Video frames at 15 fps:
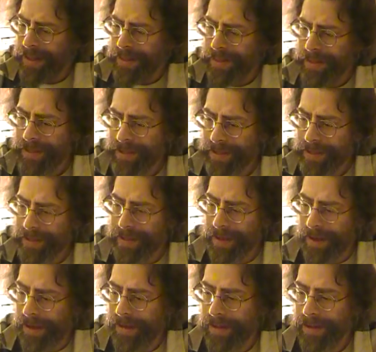this is
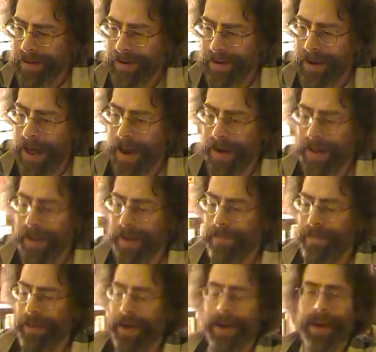uh, not a
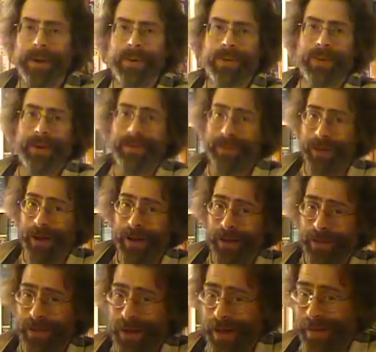game that I enjoy playing
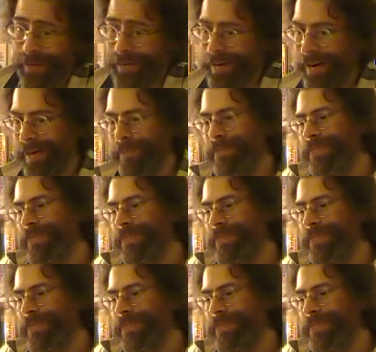solitaire.